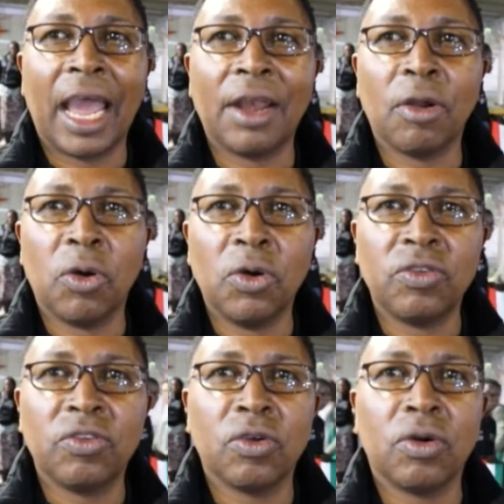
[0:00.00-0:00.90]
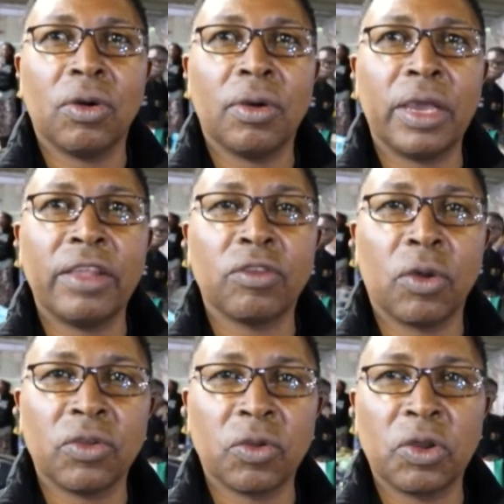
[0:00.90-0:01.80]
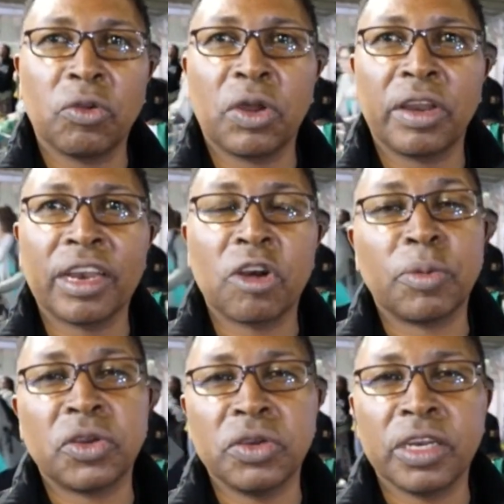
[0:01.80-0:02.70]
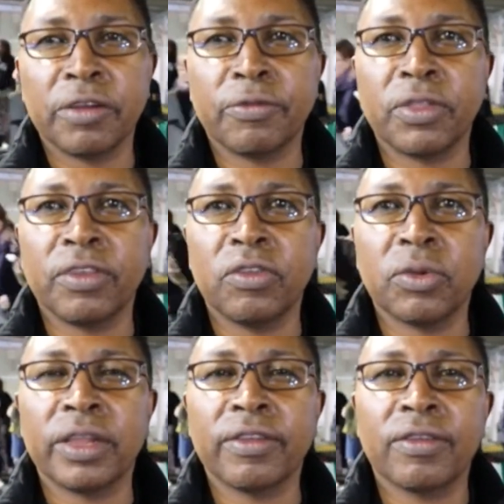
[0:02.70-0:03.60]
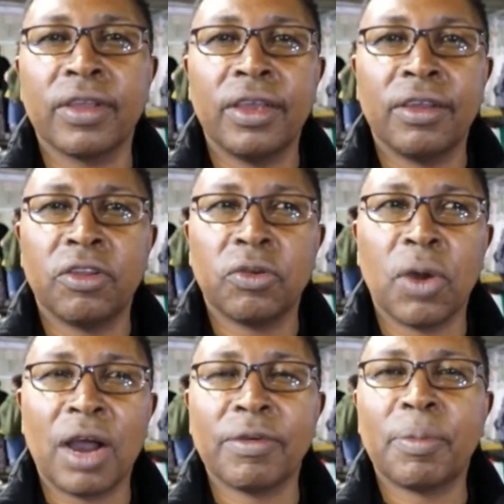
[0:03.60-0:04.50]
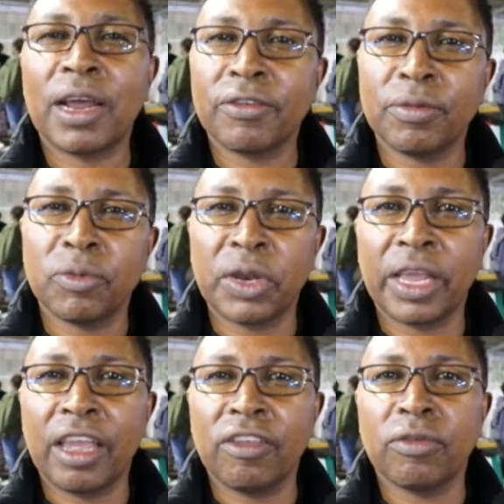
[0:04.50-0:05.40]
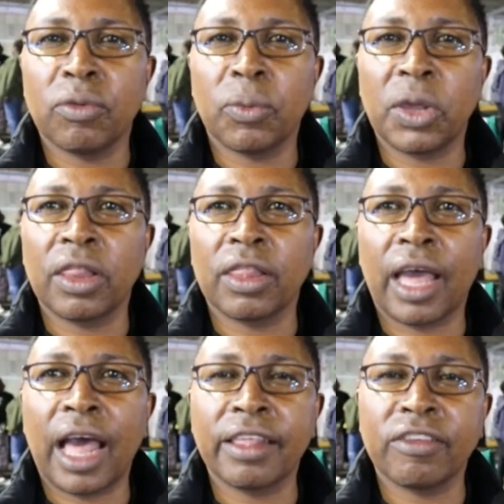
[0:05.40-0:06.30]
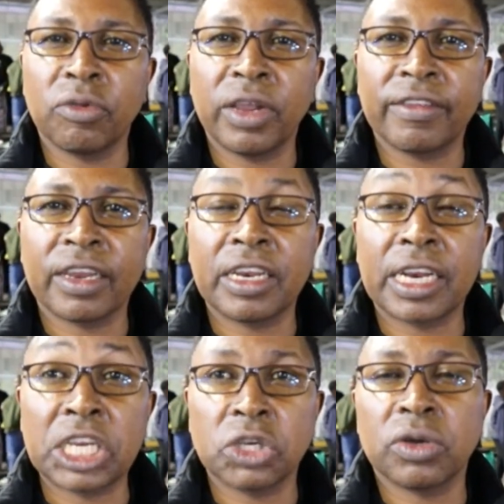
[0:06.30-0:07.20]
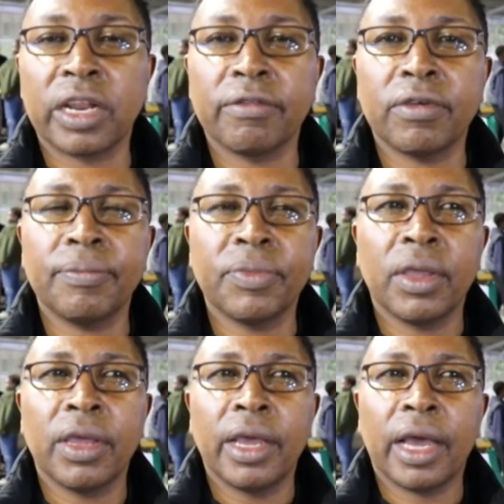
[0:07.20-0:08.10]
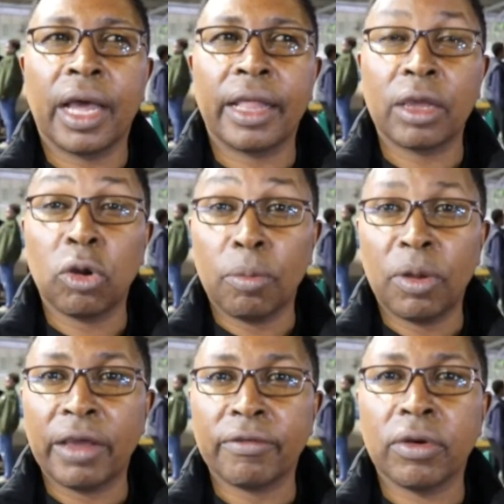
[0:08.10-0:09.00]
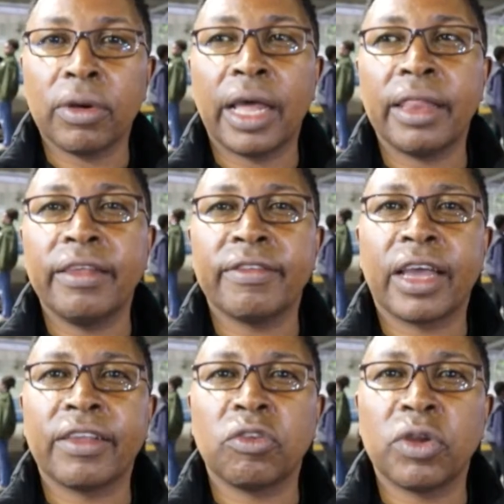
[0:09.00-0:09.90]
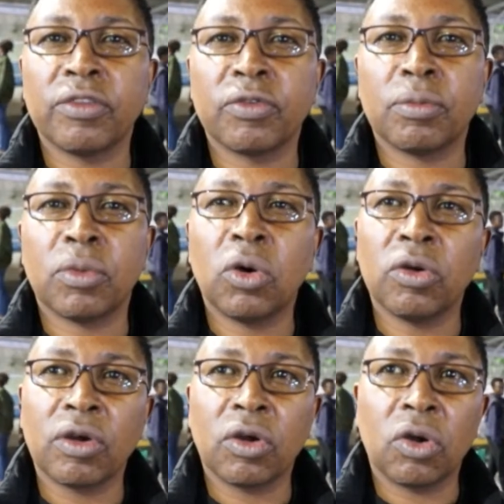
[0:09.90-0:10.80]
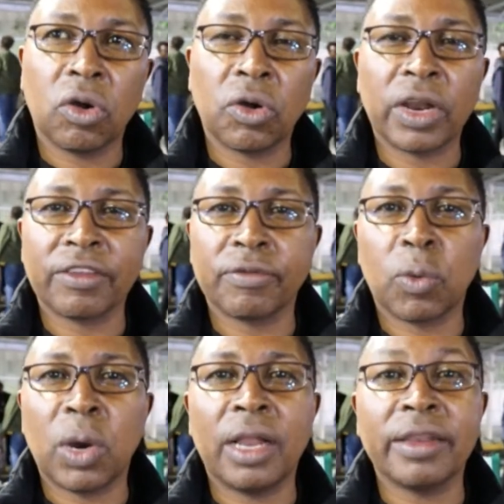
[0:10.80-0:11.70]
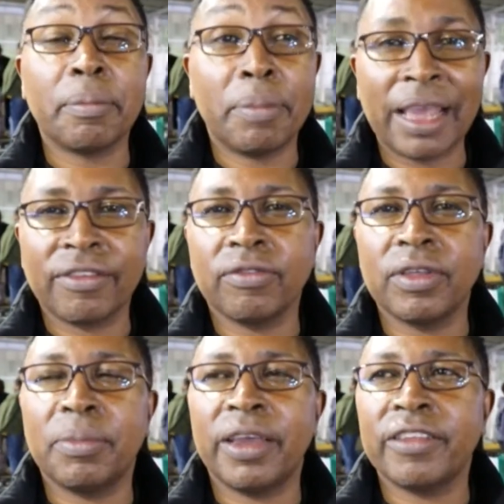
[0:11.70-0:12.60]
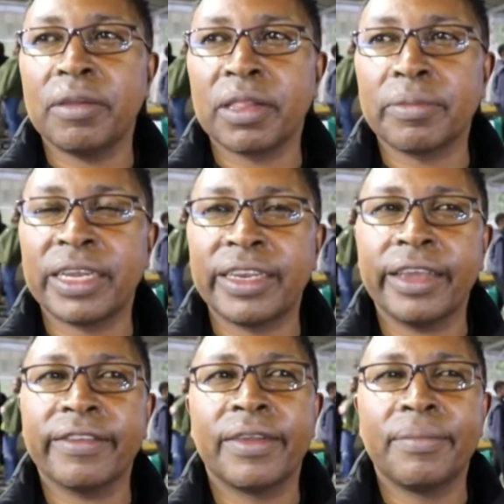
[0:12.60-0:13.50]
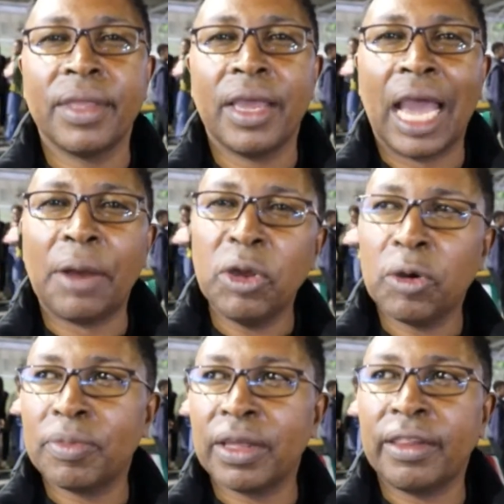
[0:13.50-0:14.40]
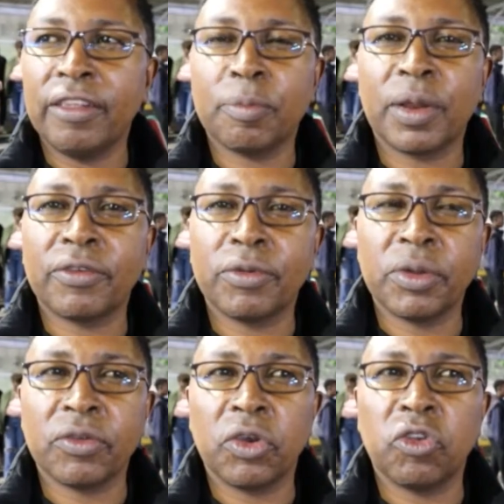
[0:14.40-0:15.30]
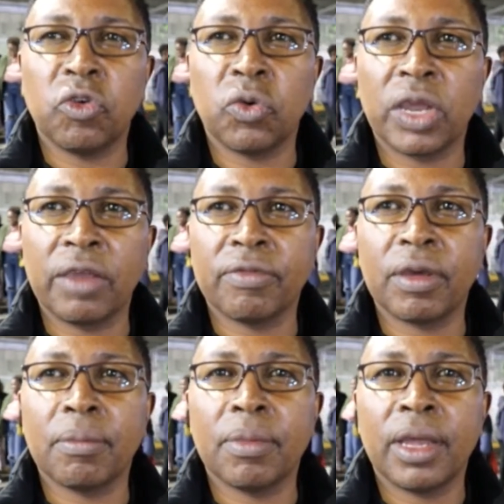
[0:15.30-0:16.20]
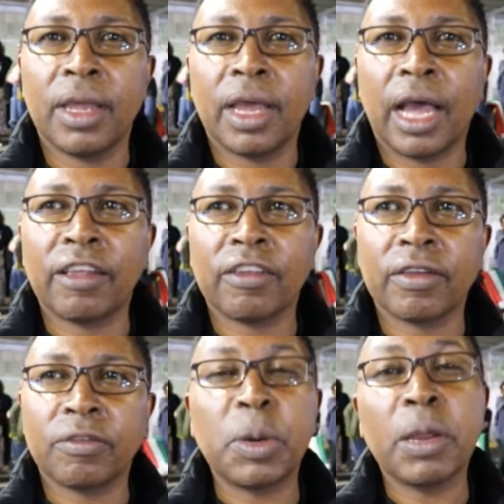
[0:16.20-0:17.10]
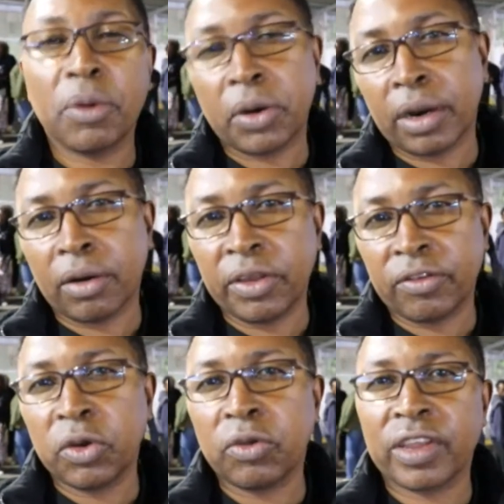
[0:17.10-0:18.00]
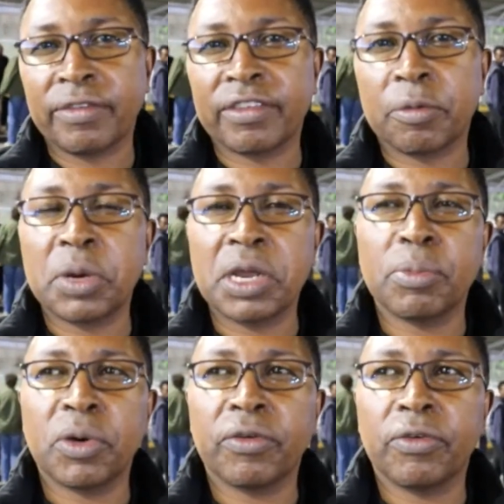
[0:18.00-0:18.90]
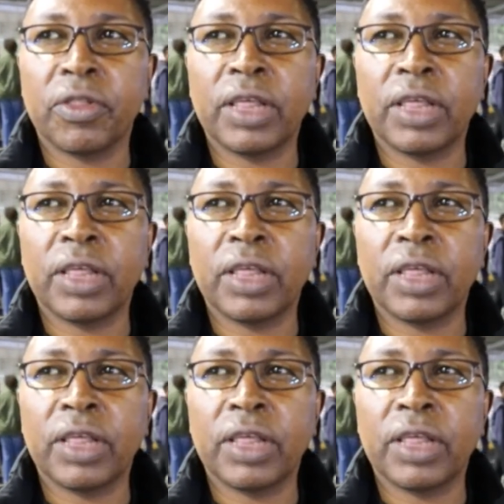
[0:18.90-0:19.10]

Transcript: And also, it's also going to create an opportunity for these students to have a platform to engage with other students at the international level, at the global level. And these are students from all corners of the world, the best of the best in mathematics. And we hope that this platform is going to give them as a springboard, or it's going to serve as a springboard for